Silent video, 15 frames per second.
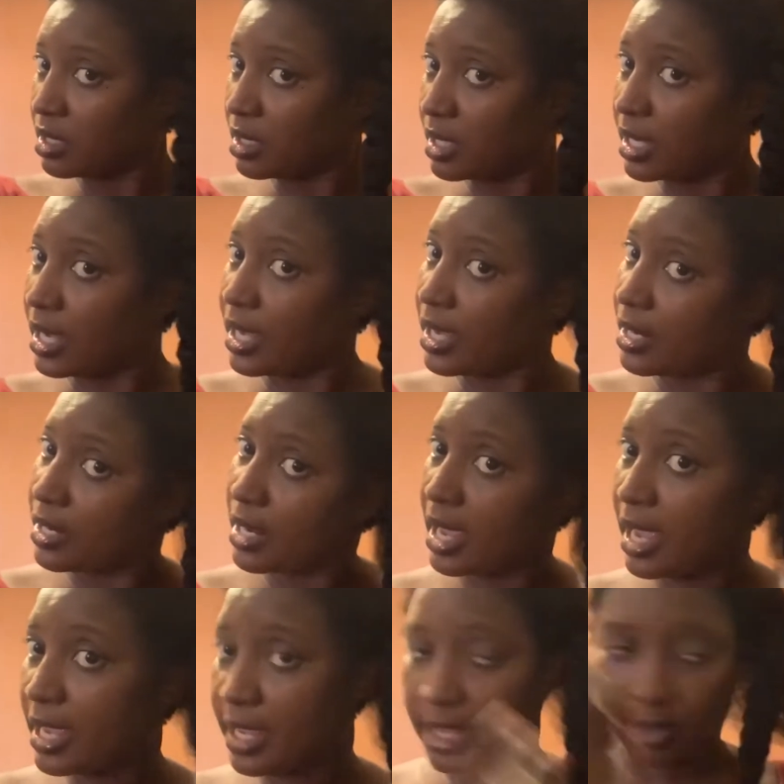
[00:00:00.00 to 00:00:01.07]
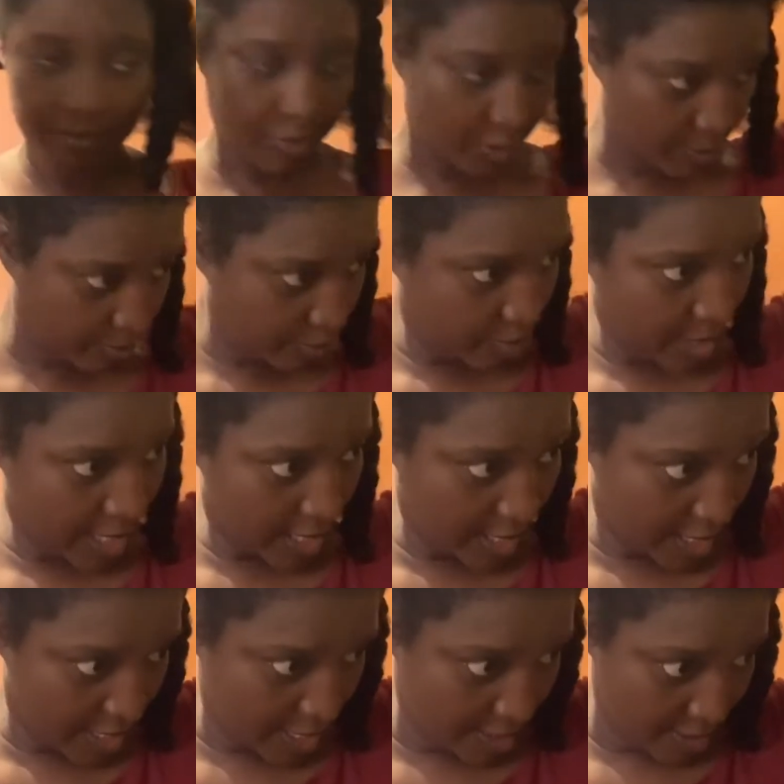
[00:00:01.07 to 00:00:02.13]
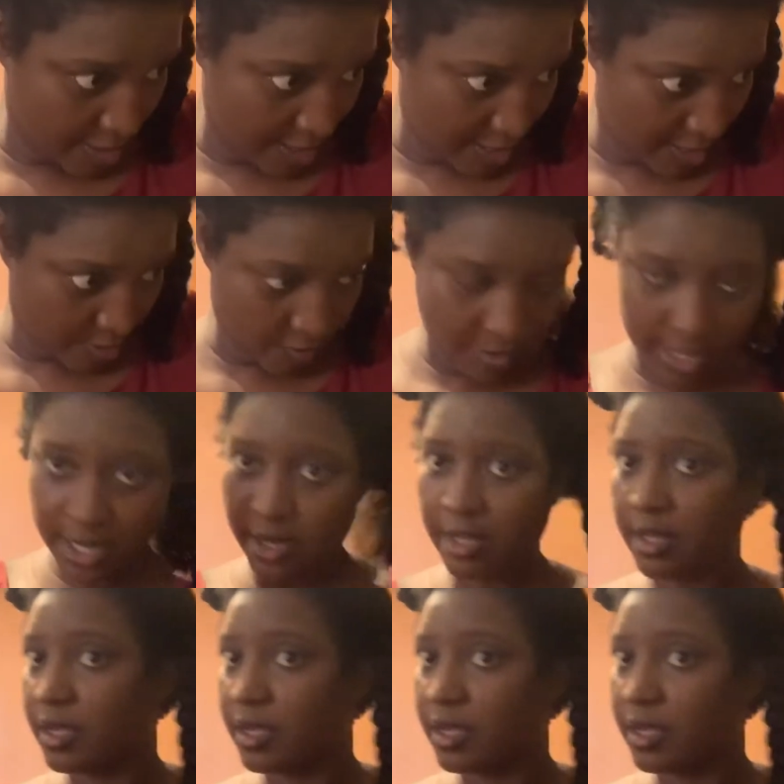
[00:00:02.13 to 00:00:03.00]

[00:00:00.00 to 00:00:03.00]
and I am spraying in the liquid,